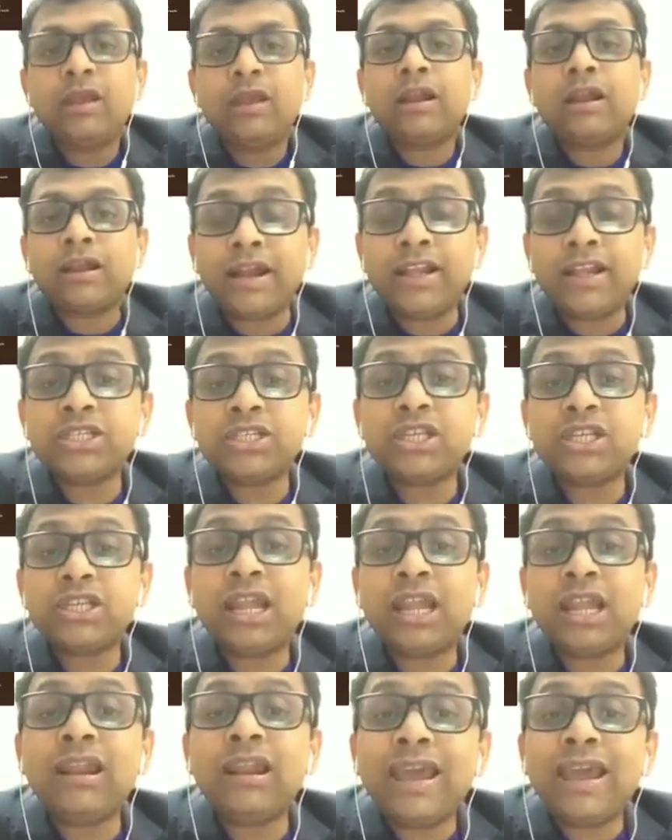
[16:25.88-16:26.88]
Traditional
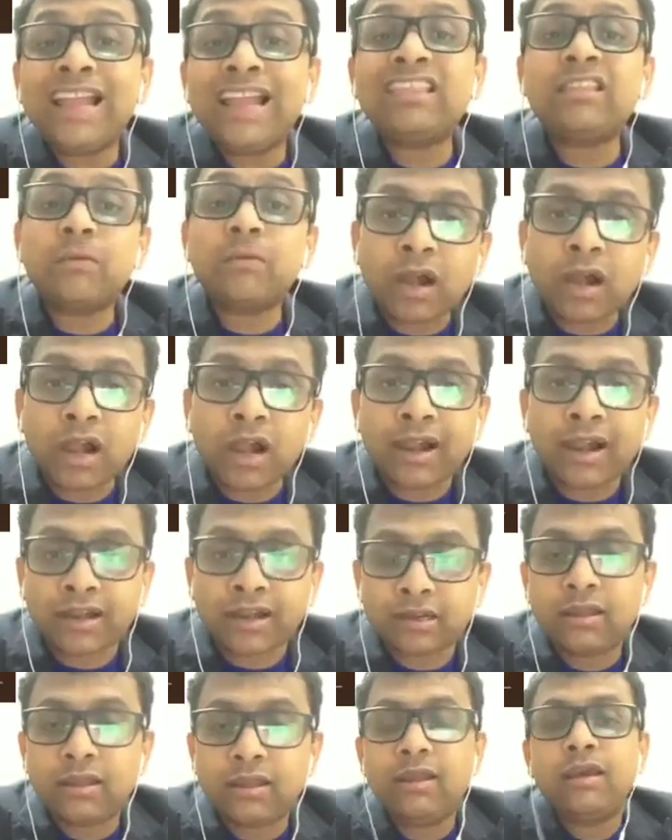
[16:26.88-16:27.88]
health product.
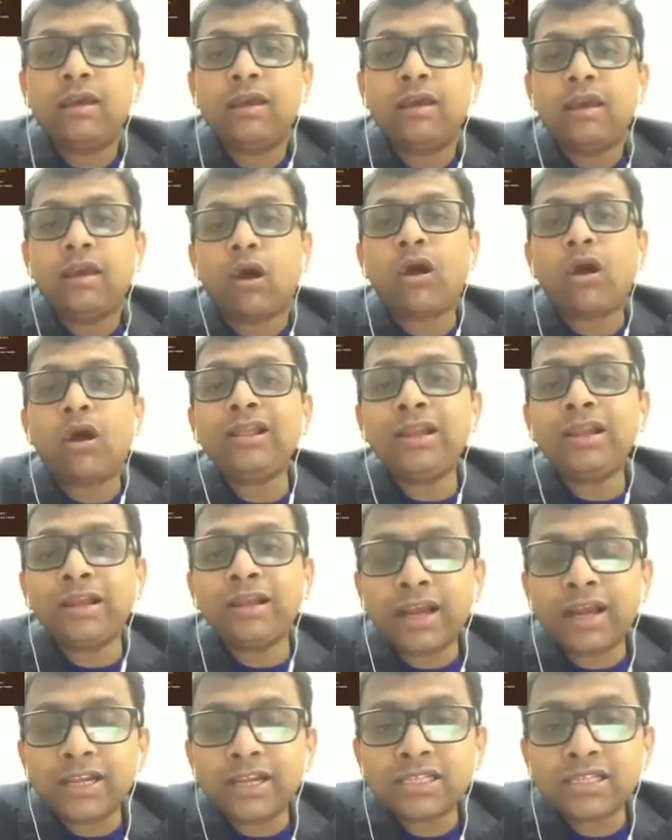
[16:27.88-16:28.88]
All the
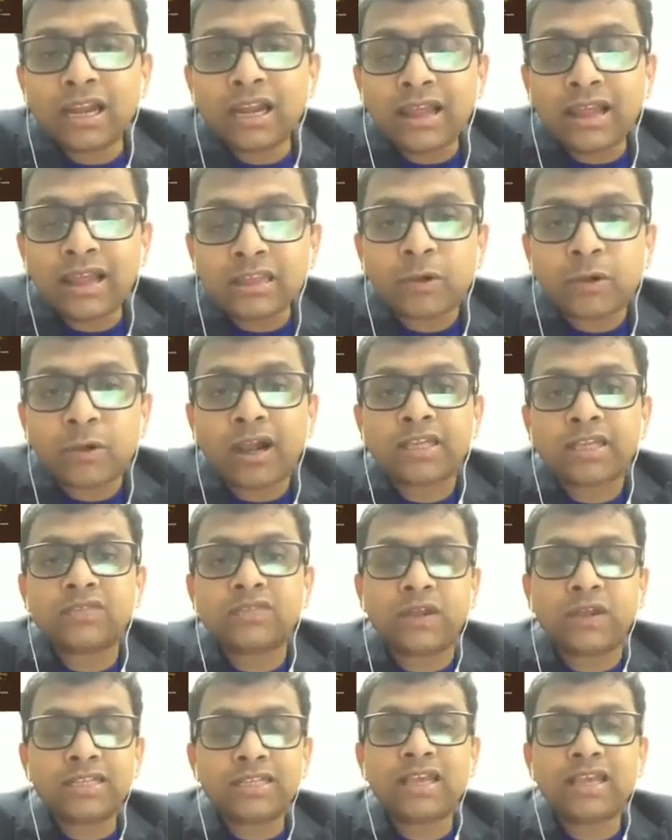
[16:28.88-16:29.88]
traditional health products,
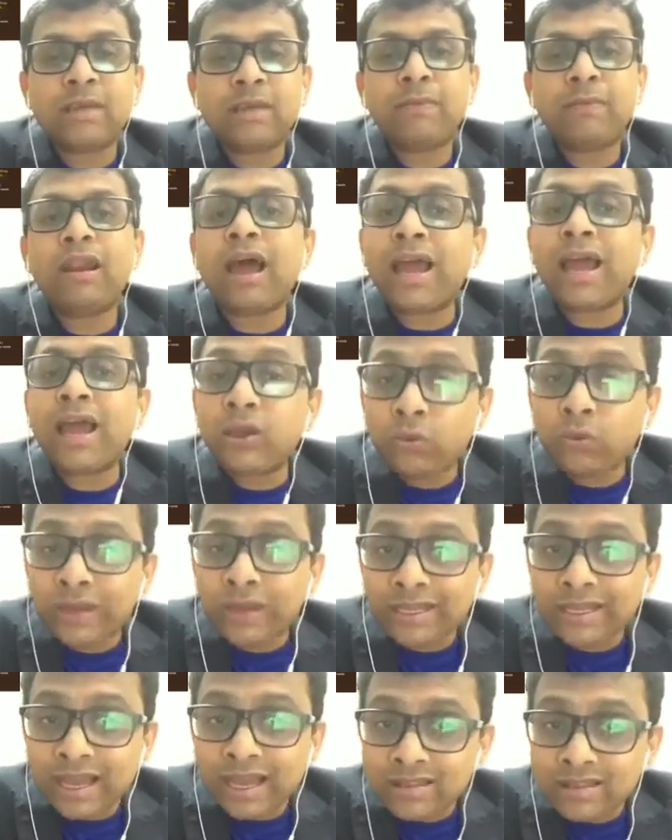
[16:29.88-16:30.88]
for example,
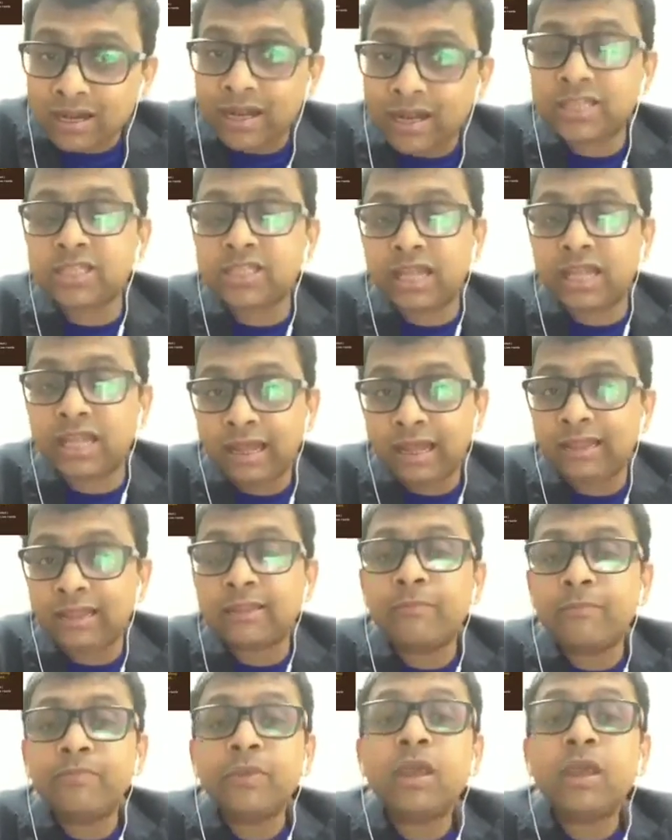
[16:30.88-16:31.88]
Ayurveda is traditional health,
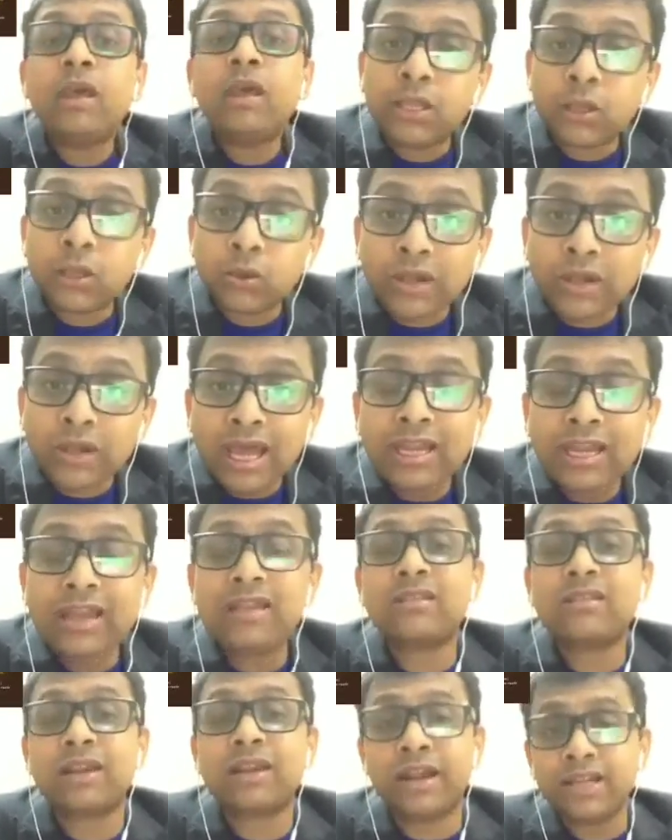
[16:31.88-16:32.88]
Unani
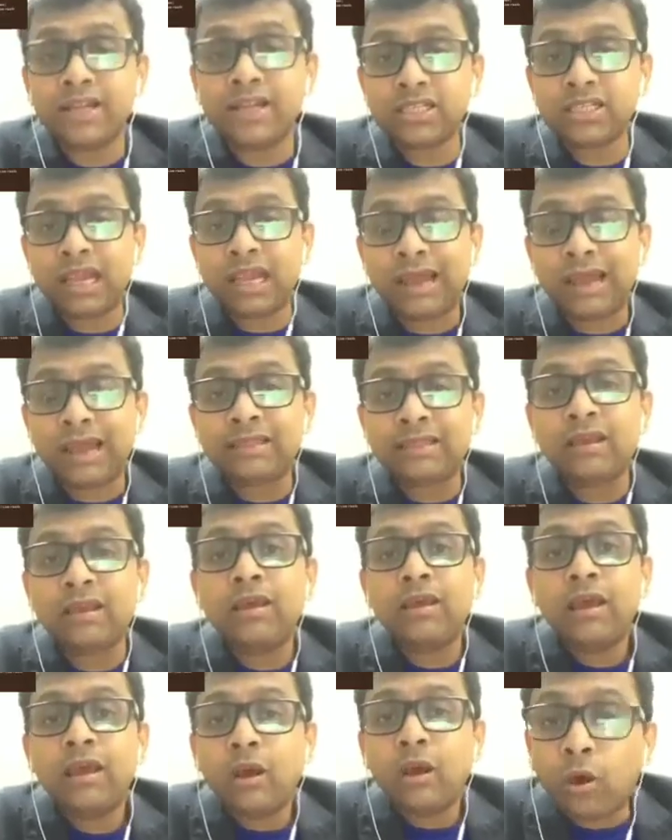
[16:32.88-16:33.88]
is traditional health,
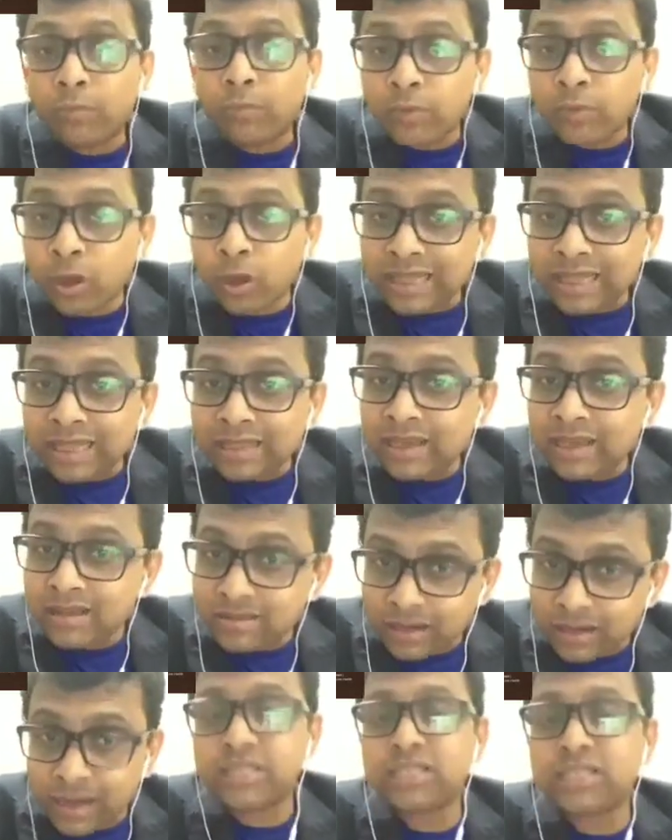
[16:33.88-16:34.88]
homeopathy is
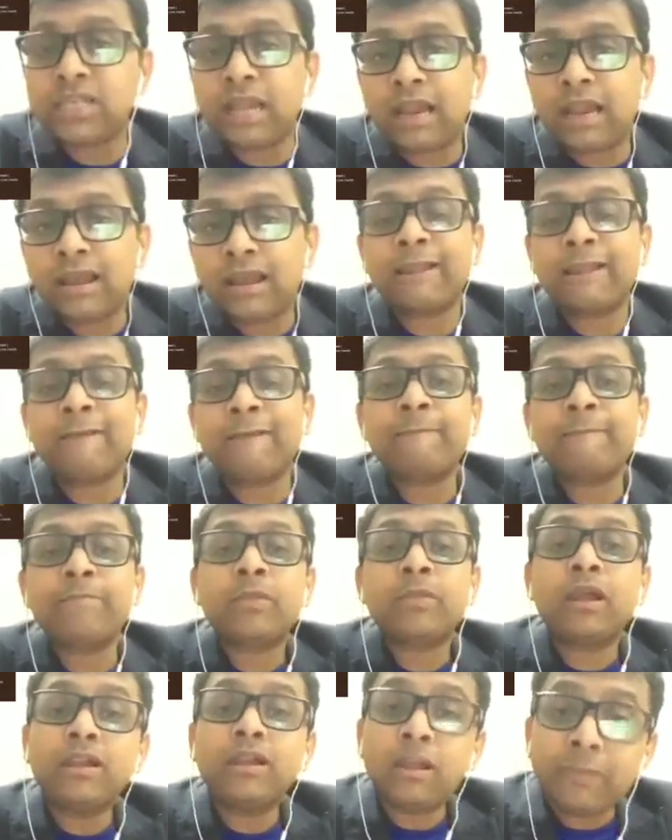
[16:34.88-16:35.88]
traditional health,
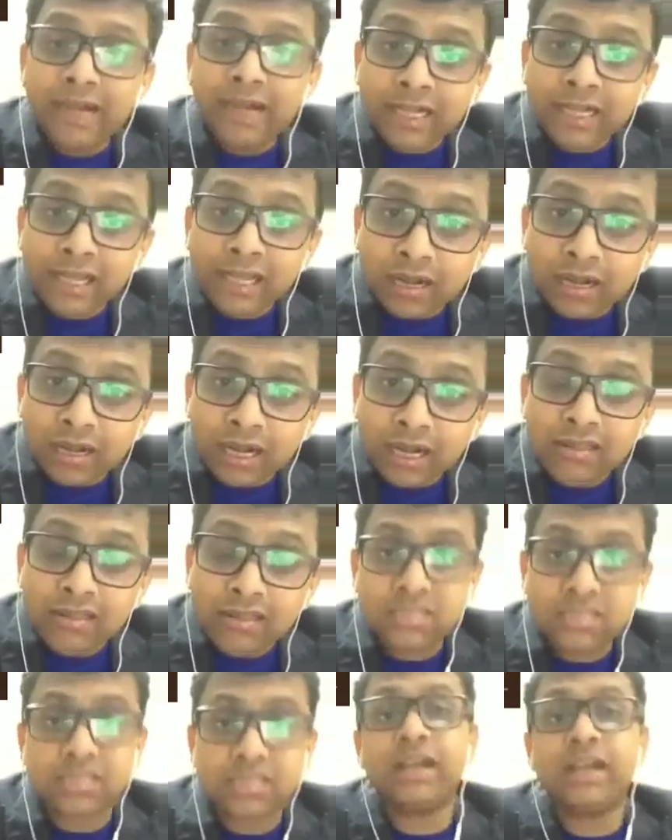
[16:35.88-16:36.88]
Tibetan medicine
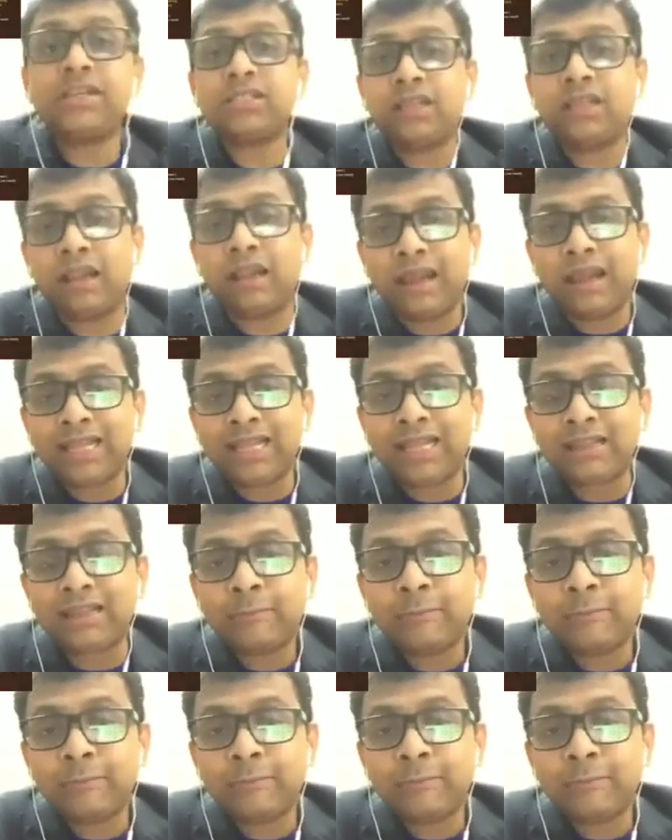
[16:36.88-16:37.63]
is traditional health,